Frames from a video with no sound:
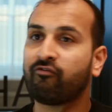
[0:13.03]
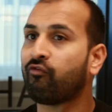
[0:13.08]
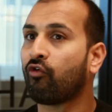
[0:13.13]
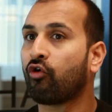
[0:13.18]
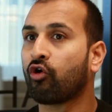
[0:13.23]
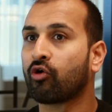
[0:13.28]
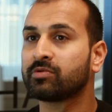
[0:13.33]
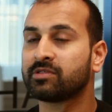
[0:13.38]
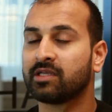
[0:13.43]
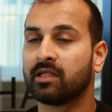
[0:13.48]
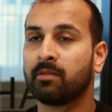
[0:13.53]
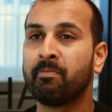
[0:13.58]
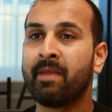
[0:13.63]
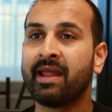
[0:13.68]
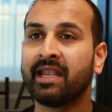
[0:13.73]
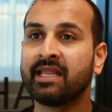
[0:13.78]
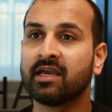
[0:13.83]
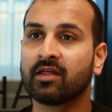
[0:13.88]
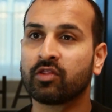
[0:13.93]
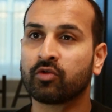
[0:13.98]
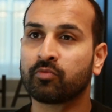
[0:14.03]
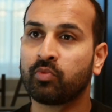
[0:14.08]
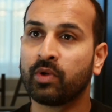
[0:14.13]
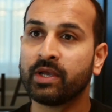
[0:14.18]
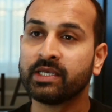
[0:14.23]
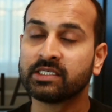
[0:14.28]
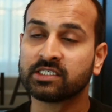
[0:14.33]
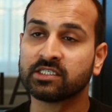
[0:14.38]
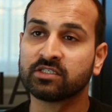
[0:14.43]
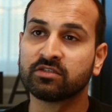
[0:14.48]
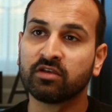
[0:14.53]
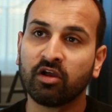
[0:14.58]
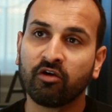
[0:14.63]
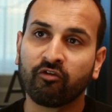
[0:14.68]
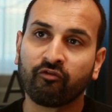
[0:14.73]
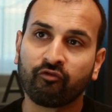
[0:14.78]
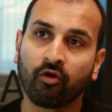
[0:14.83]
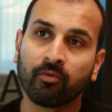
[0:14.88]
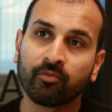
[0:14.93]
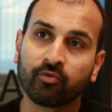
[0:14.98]
Forbes, and many other places
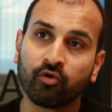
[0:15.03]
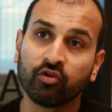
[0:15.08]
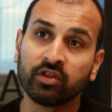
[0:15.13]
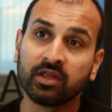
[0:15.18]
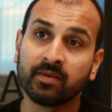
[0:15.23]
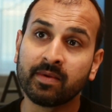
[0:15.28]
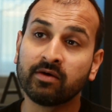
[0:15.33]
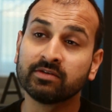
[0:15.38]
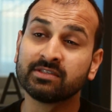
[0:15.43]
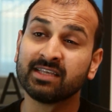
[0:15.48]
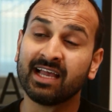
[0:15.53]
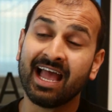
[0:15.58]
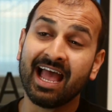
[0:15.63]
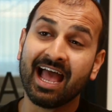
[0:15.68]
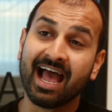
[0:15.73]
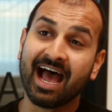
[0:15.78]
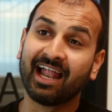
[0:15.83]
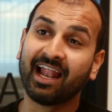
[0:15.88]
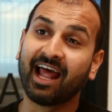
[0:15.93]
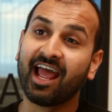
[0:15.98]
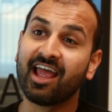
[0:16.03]
from cold emails. And